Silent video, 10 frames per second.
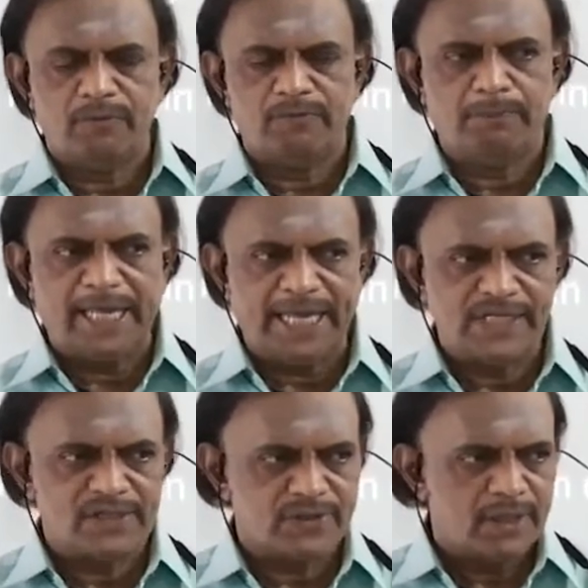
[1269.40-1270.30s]

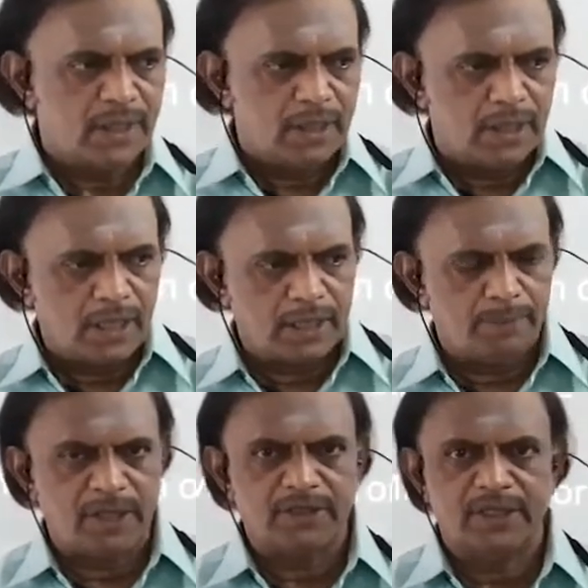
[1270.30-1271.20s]
planes and
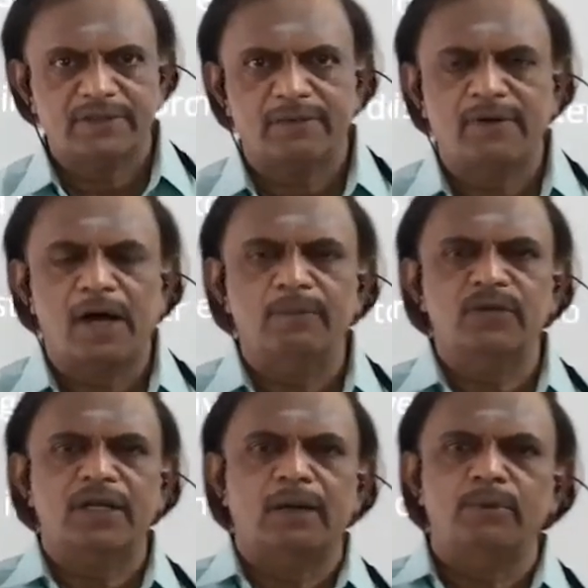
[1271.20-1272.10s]
purchase of arms
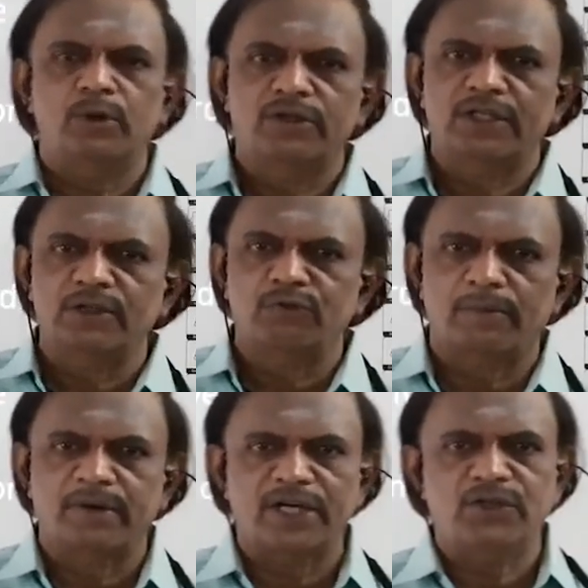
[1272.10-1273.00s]
and ammunition from
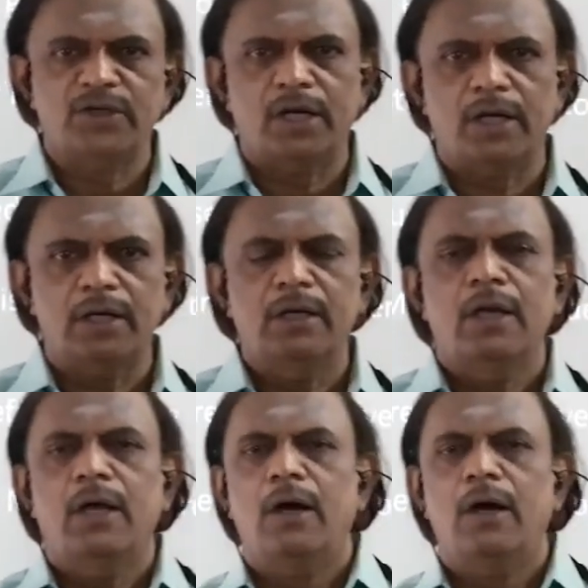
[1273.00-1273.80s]
Russia.